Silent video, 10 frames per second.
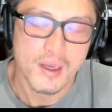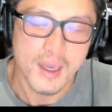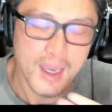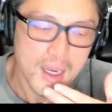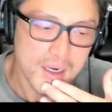
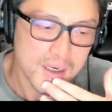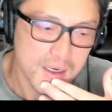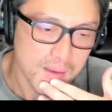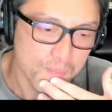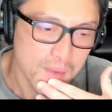and
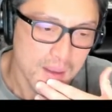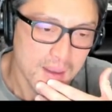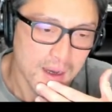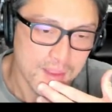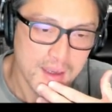
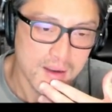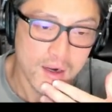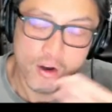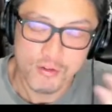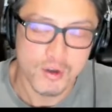I think, and
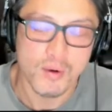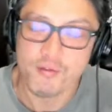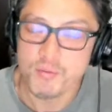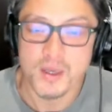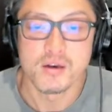also I have
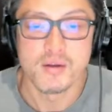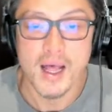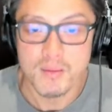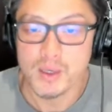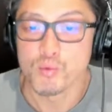to admit,
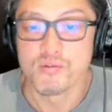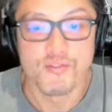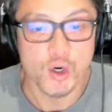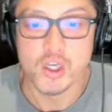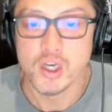Alameda was
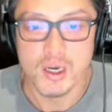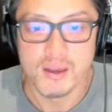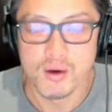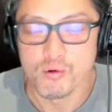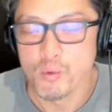very good.
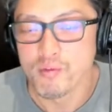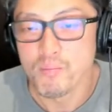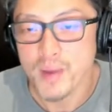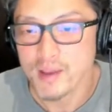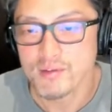They were one of the
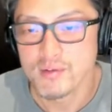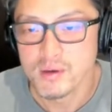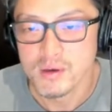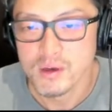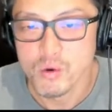best
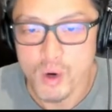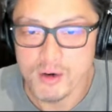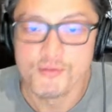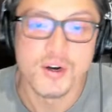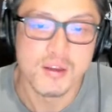quant
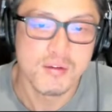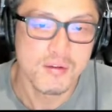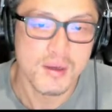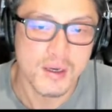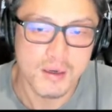funds
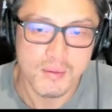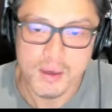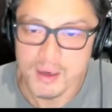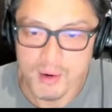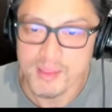
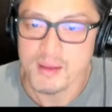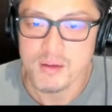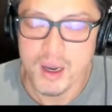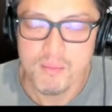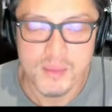at that
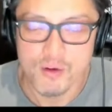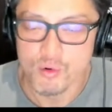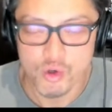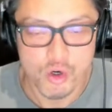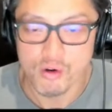time. Their
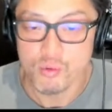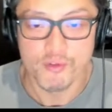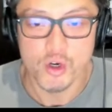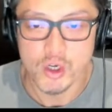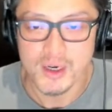returns were
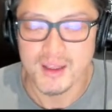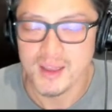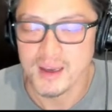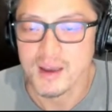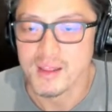very good, and I
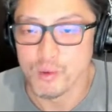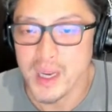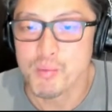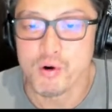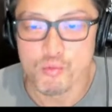think they were
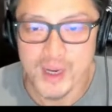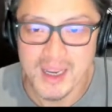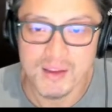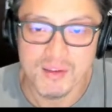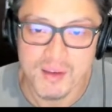able to
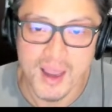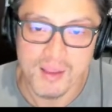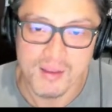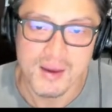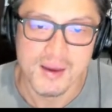raise at
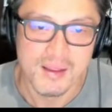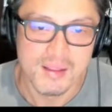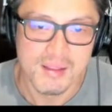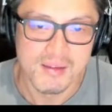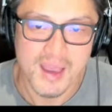
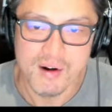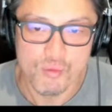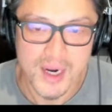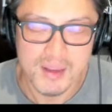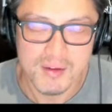this kind of
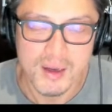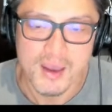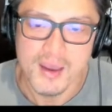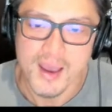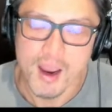rate.
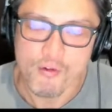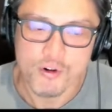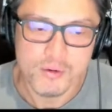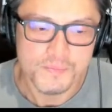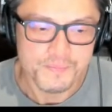However,